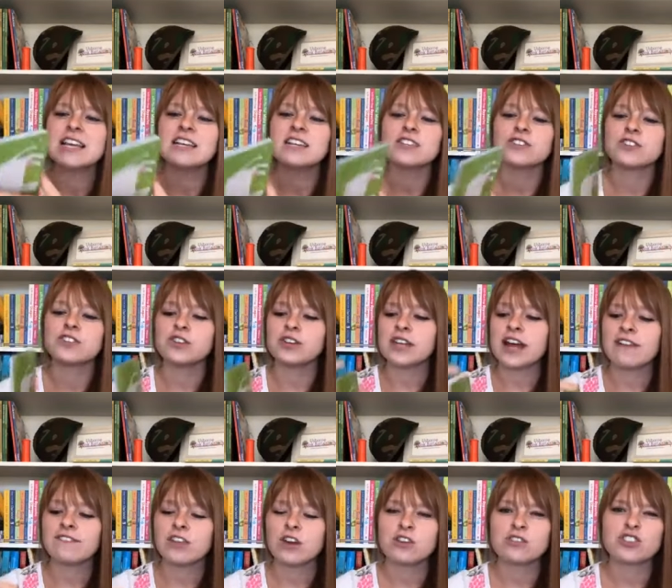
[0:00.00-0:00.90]
so you can
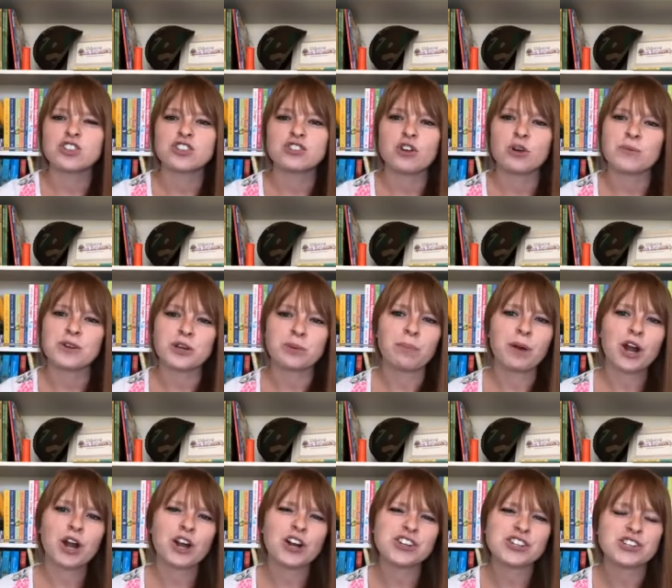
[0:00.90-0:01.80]
have those, just throw them in your
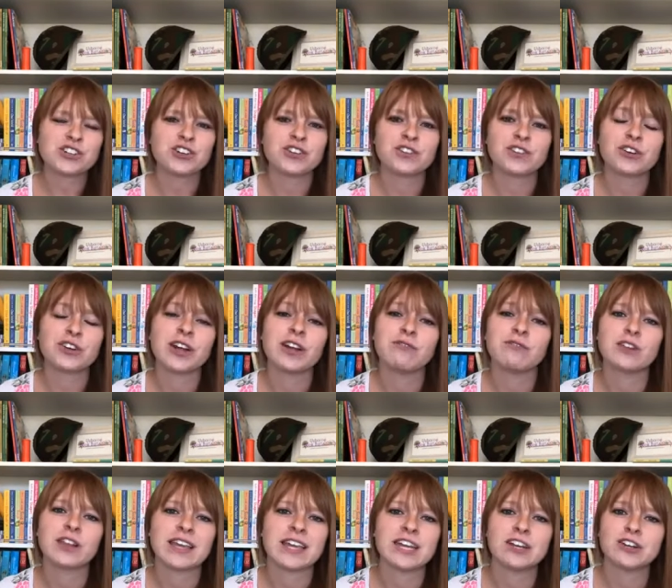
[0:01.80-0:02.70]
purse, or they're great for
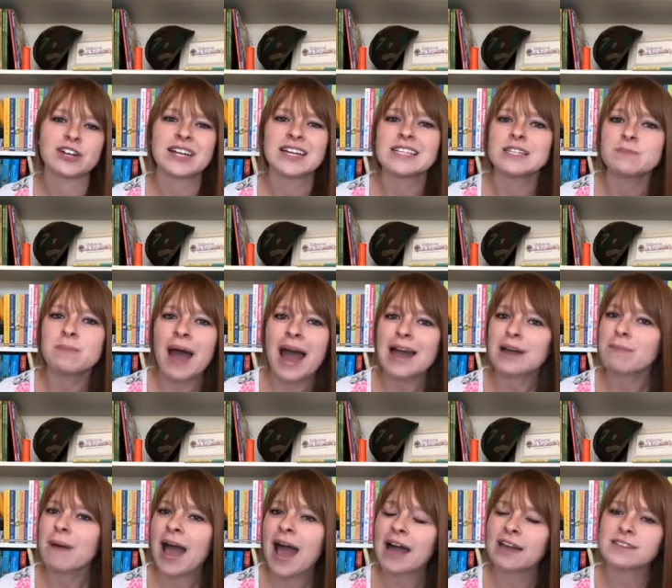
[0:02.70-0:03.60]
like in your kid's
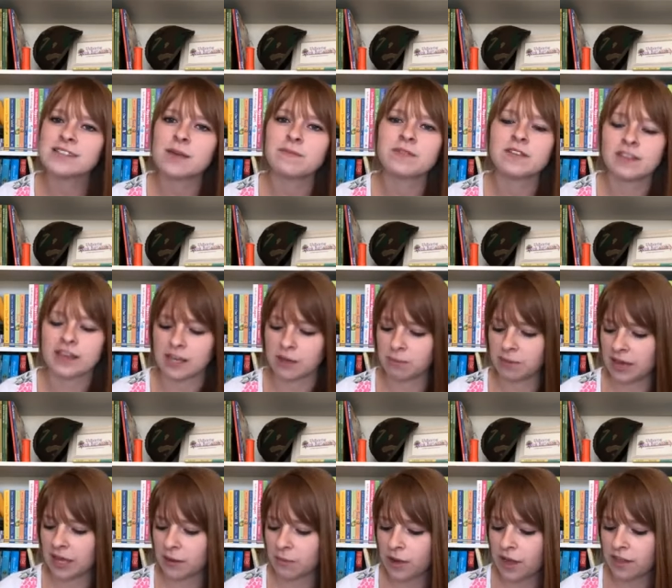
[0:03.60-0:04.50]
backpack, something they can
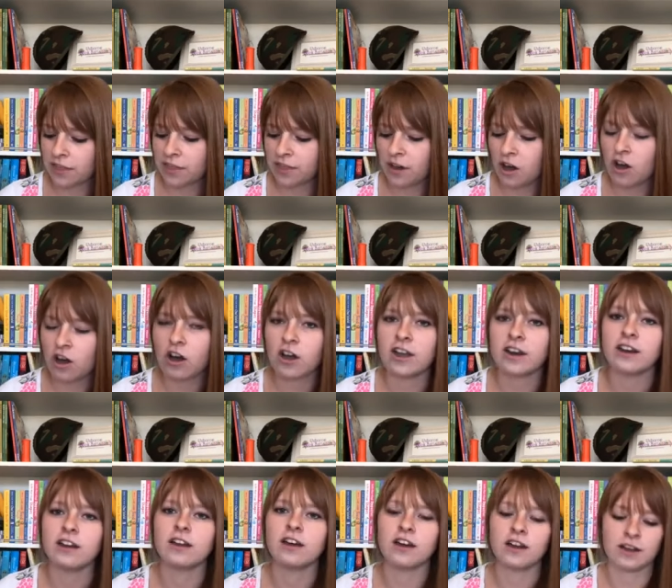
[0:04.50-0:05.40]
play with
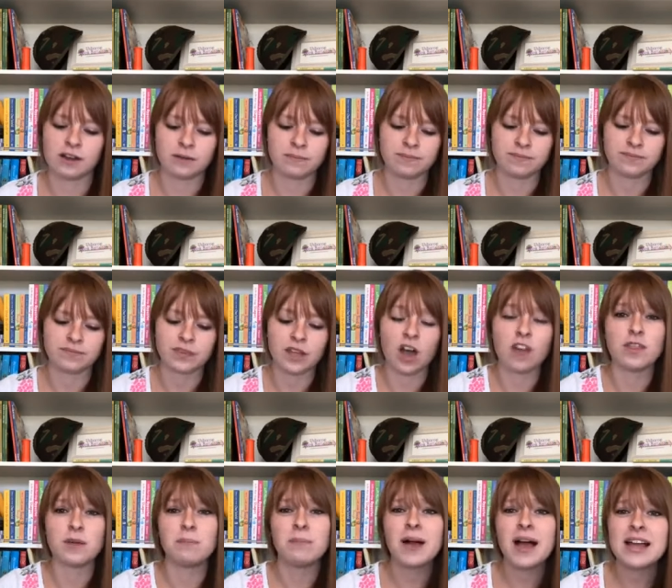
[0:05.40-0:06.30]
on um, on
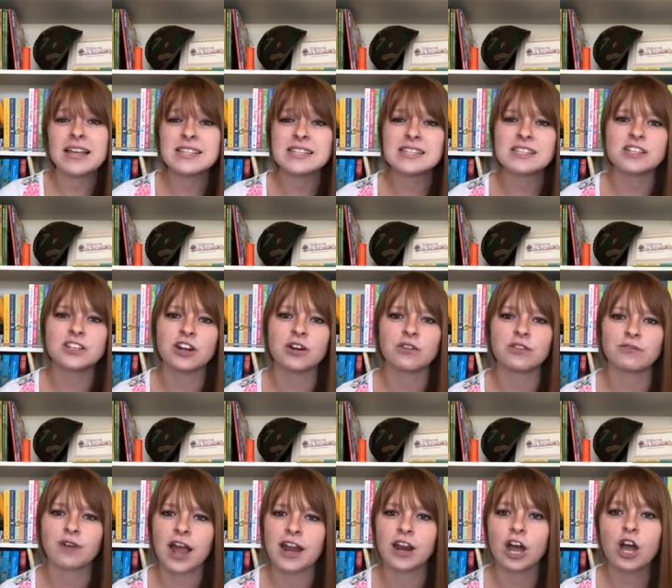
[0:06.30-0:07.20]
the bus, you know, on the
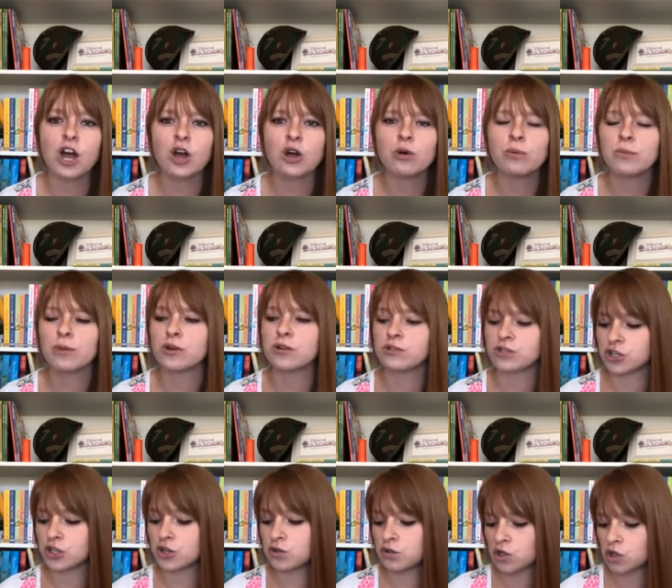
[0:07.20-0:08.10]
ride home or
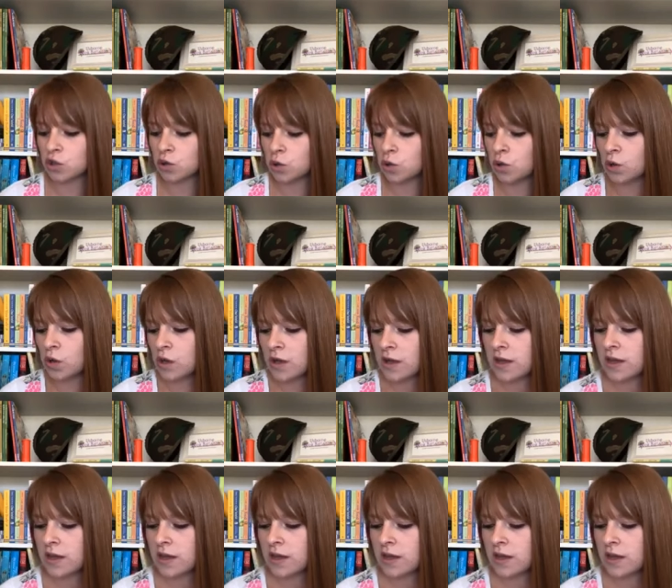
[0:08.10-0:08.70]
to school,